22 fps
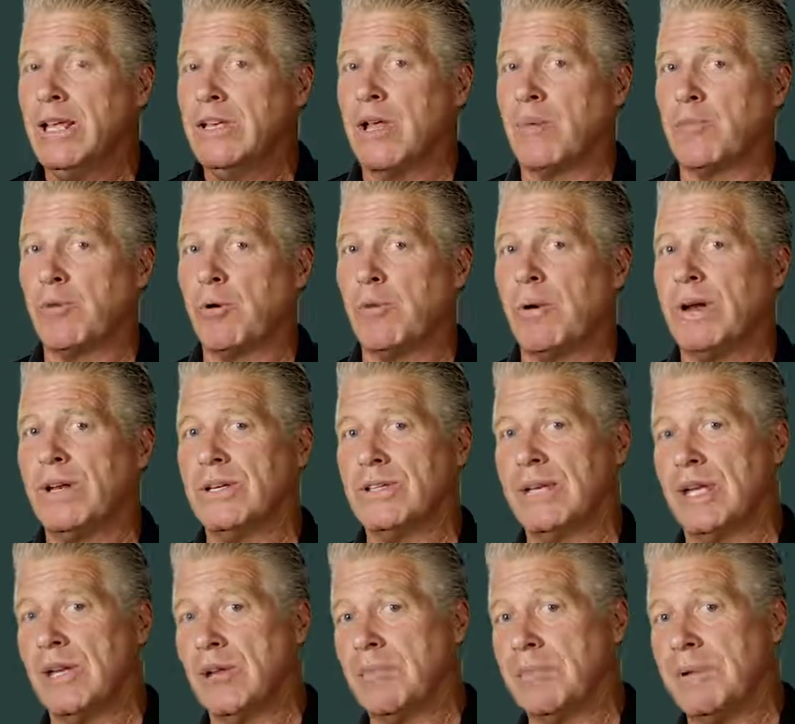Number one
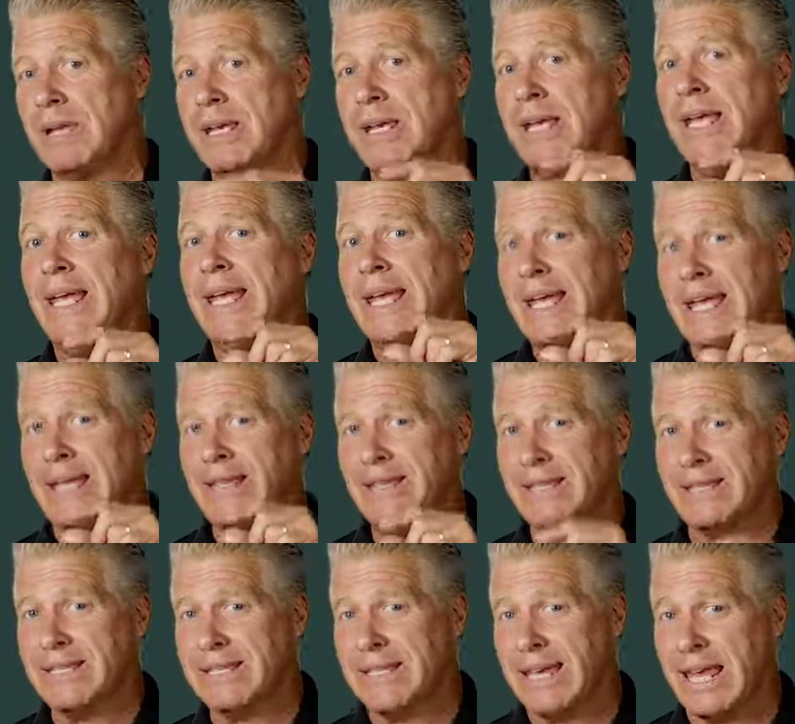is going to be
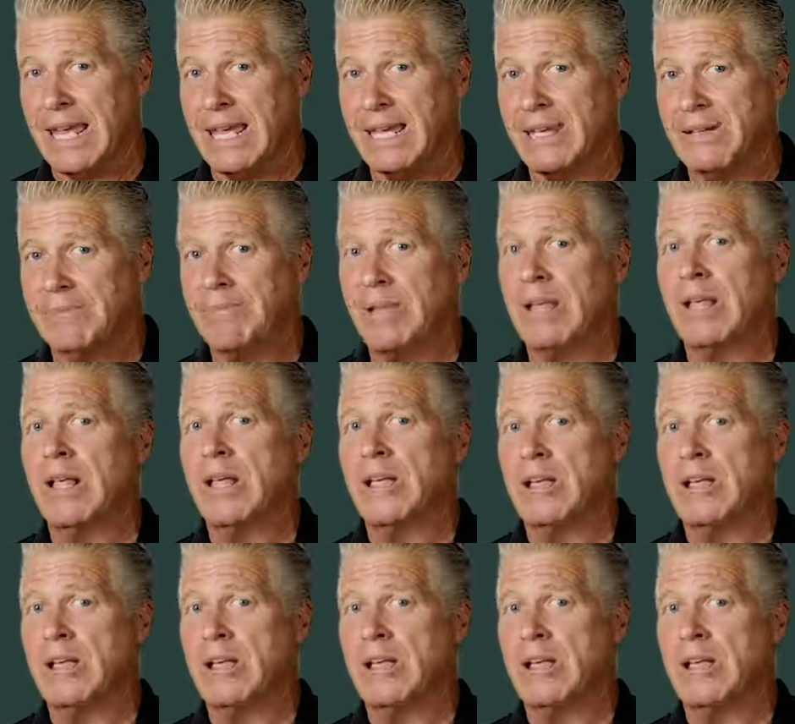in the skin.